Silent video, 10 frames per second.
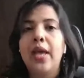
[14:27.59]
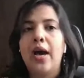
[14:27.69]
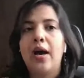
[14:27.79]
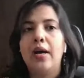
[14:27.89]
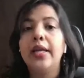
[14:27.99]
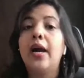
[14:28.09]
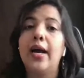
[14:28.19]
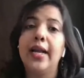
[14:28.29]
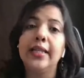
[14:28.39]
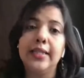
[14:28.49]
Yeah,
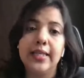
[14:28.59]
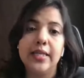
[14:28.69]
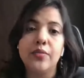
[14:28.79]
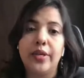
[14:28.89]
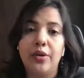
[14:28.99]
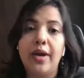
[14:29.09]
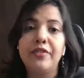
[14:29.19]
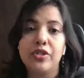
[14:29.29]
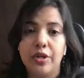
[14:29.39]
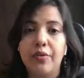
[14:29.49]
another thing is, when you have a
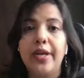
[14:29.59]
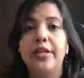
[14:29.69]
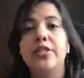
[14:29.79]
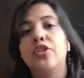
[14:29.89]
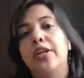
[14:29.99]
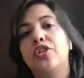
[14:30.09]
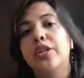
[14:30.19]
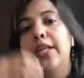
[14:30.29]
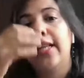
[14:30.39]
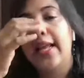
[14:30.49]
steroid
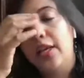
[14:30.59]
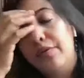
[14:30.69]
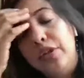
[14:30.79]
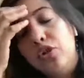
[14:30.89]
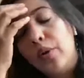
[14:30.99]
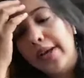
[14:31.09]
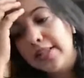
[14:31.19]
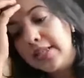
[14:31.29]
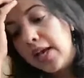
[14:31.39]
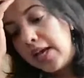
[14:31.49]
injection in any of the
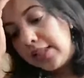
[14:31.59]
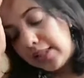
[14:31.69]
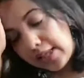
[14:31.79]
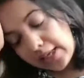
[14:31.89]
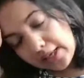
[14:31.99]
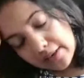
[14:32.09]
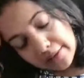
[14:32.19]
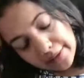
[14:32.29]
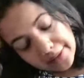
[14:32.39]
joints, the